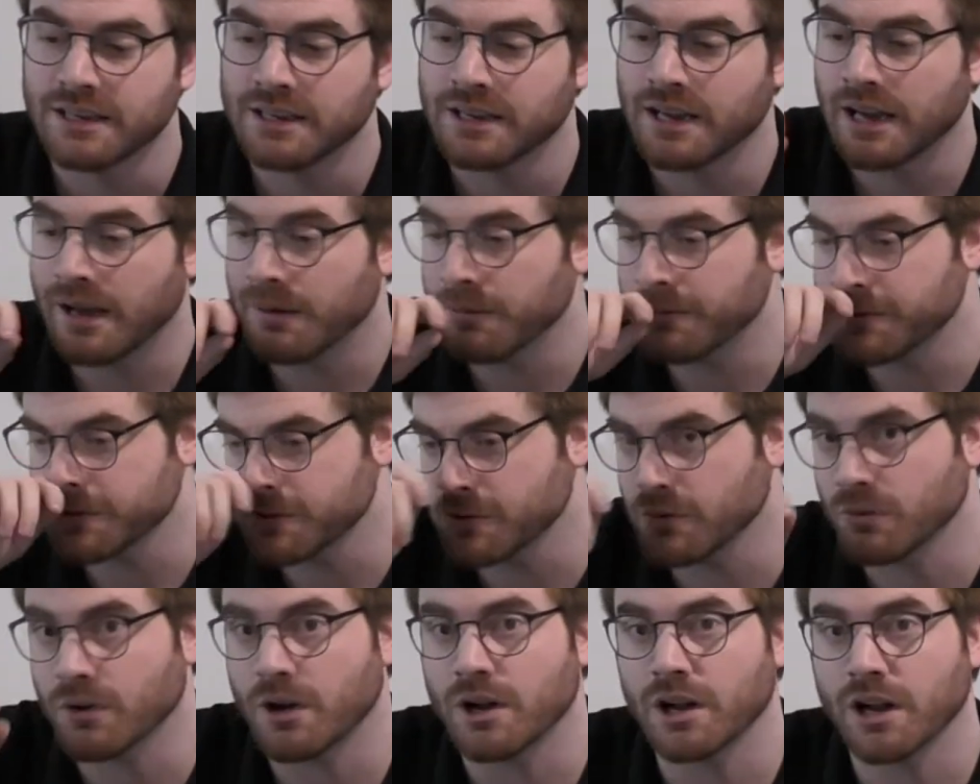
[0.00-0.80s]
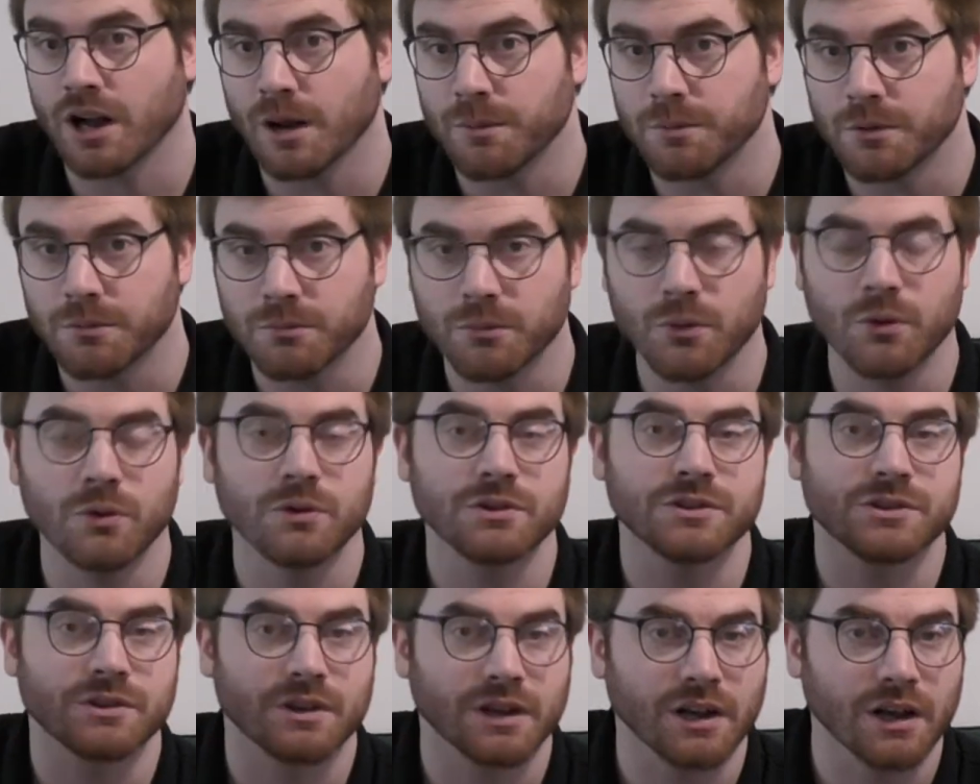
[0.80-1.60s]
We've still got a couple
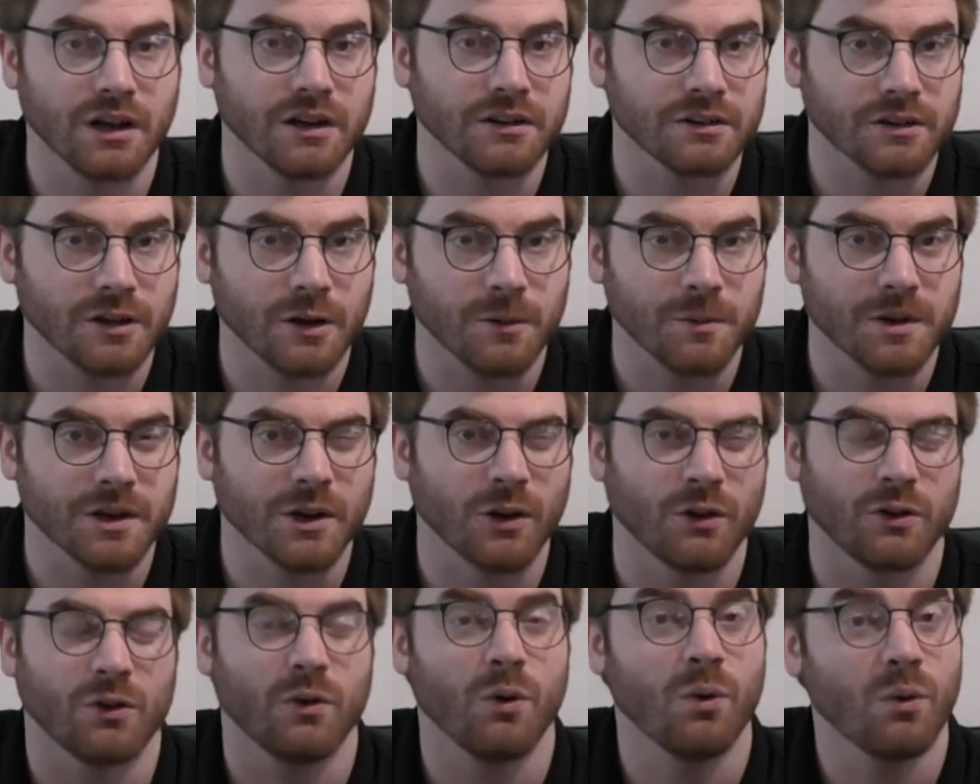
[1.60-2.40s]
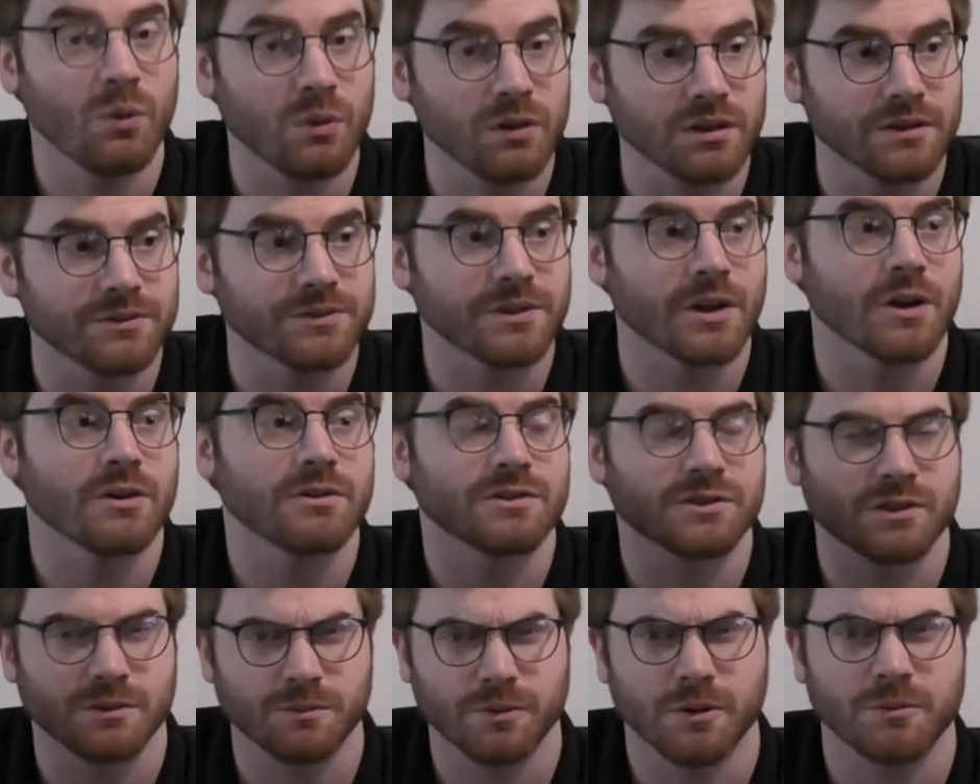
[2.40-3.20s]
more, so I can't comment on all of
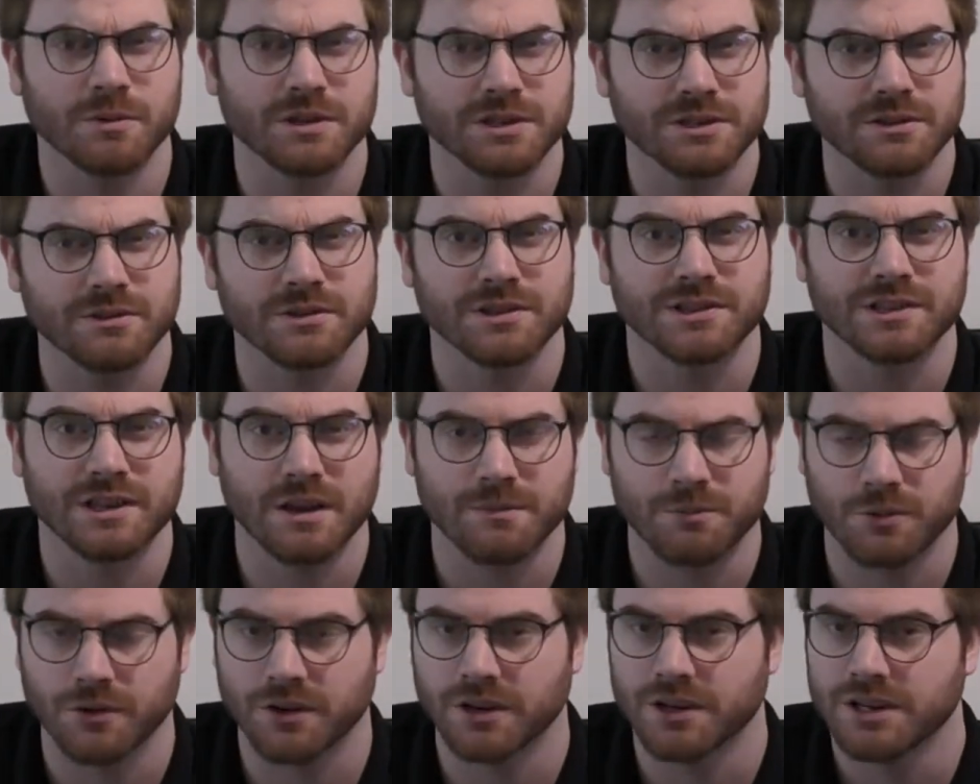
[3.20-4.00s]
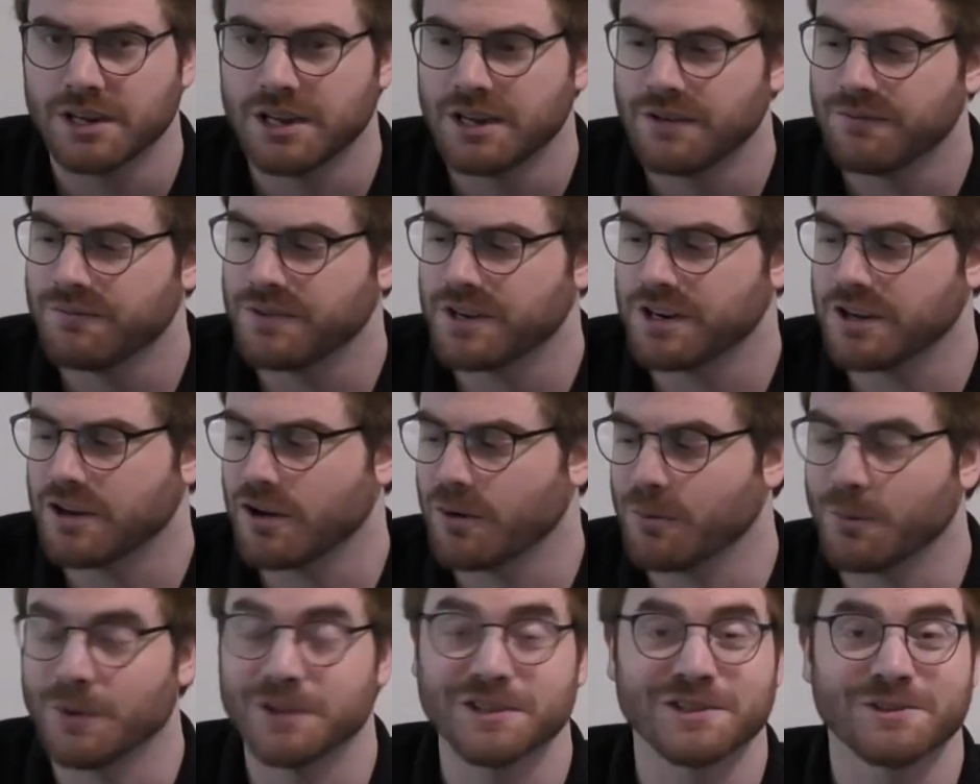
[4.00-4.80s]
those. I'll probably do a separate
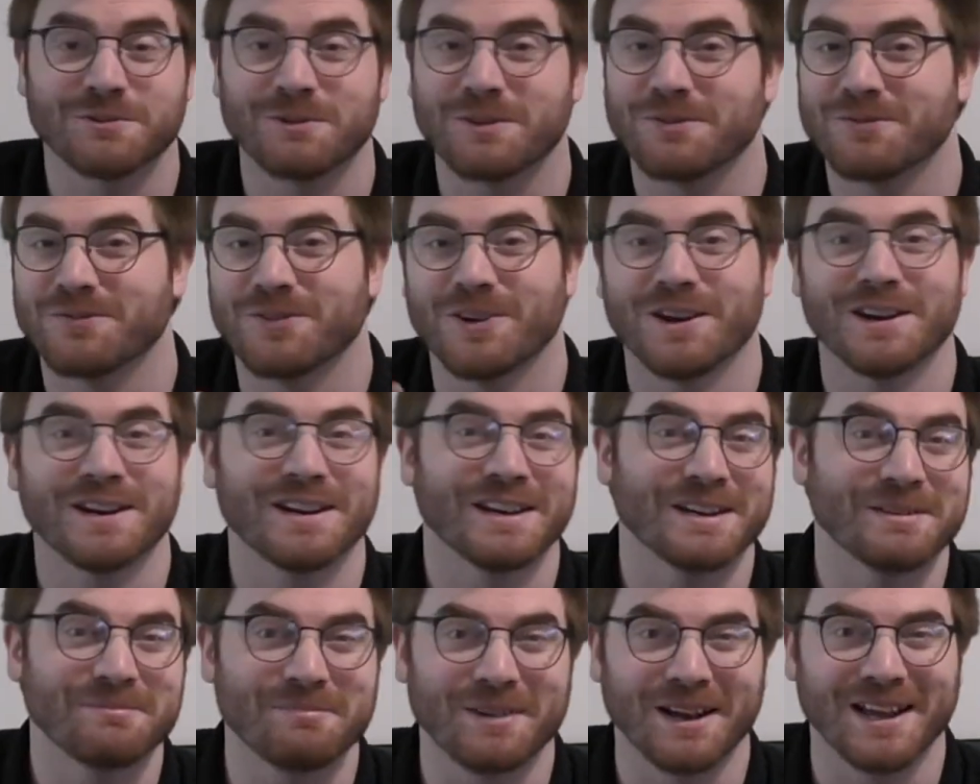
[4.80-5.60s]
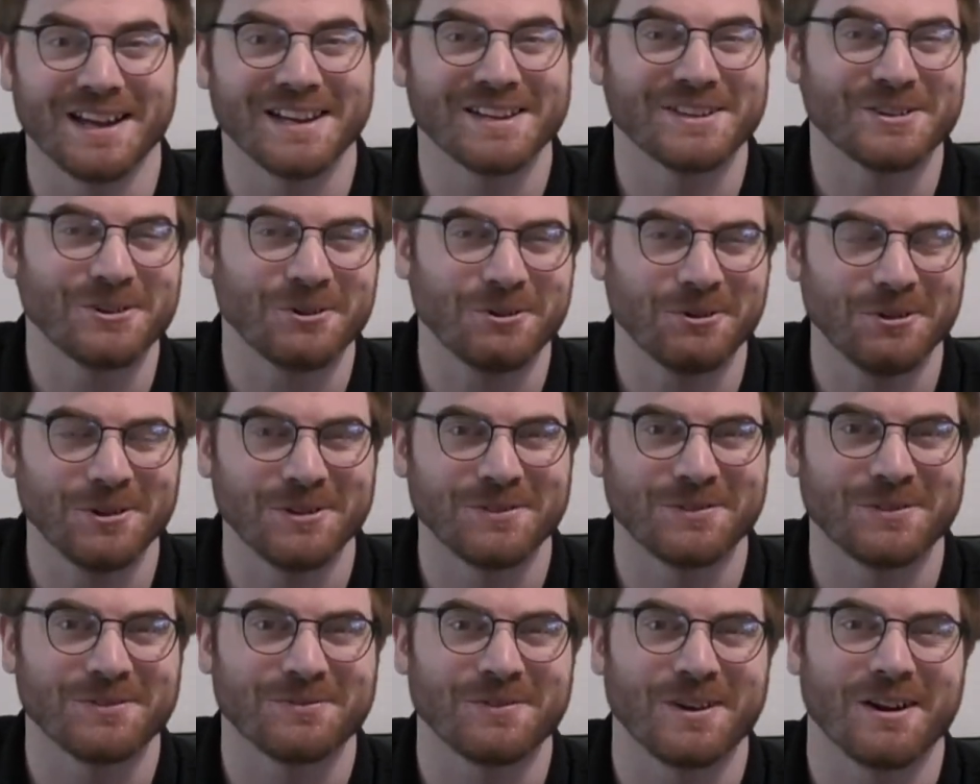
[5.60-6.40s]
video once we've finally played all
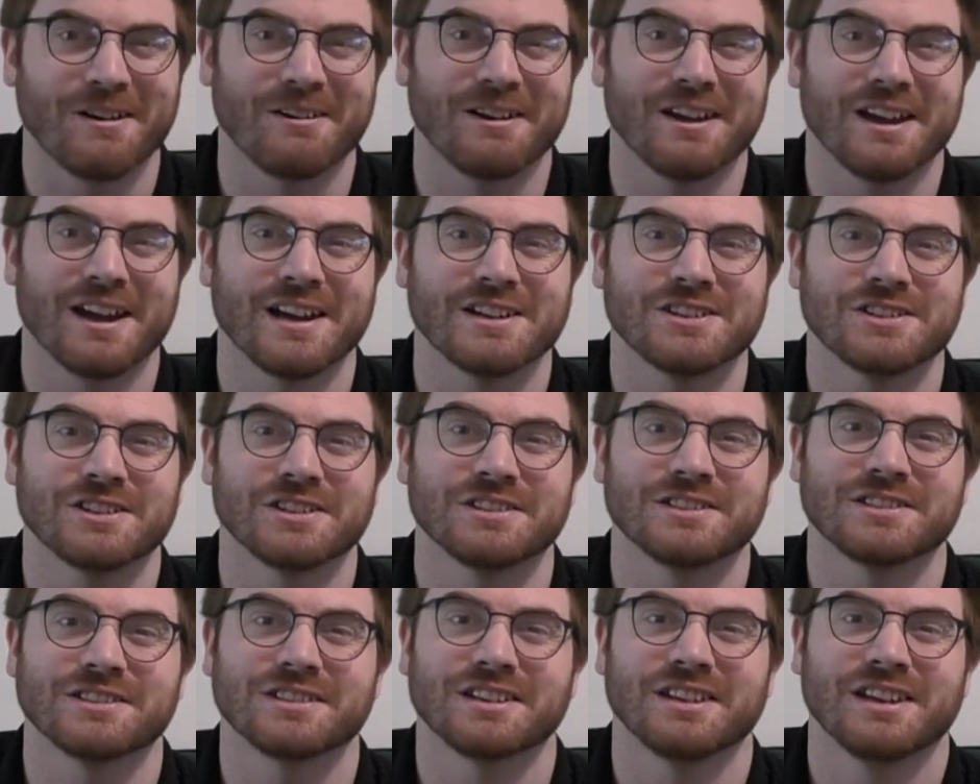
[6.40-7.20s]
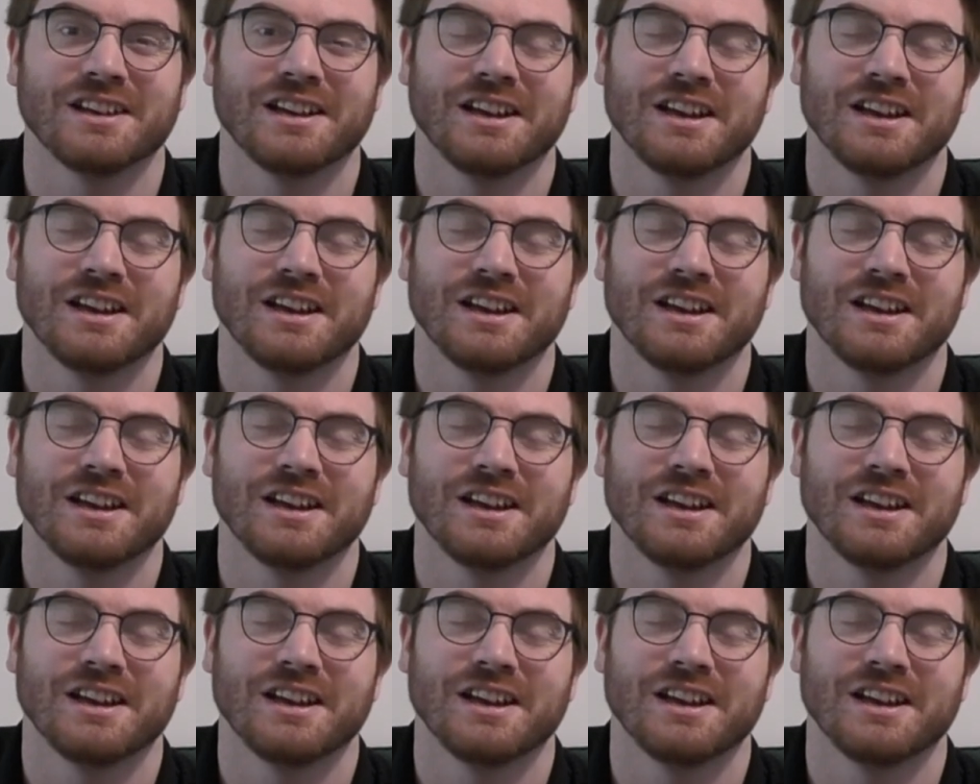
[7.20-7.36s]
of the variations.